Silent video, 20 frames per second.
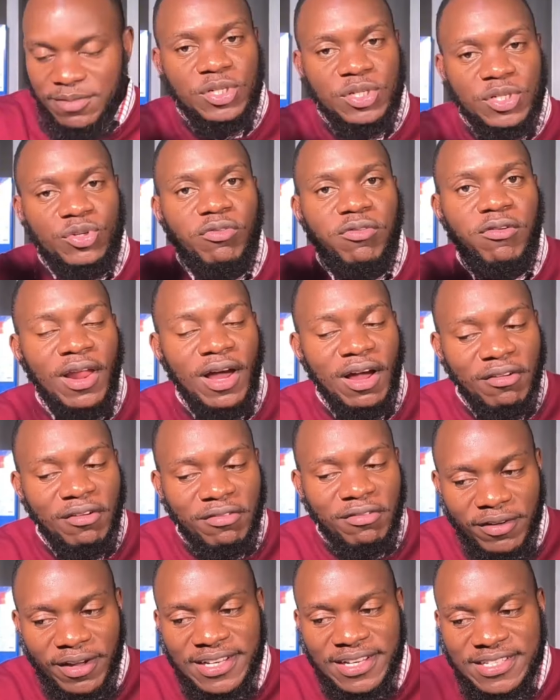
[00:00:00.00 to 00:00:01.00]
of
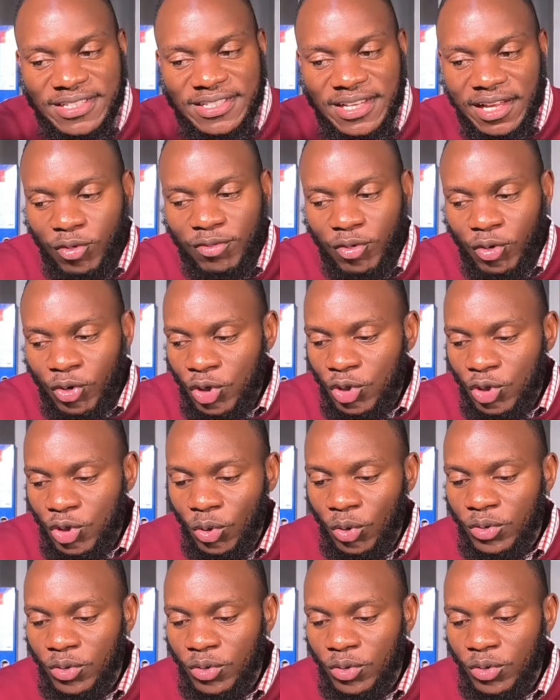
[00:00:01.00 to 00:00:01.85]
love, and self-control.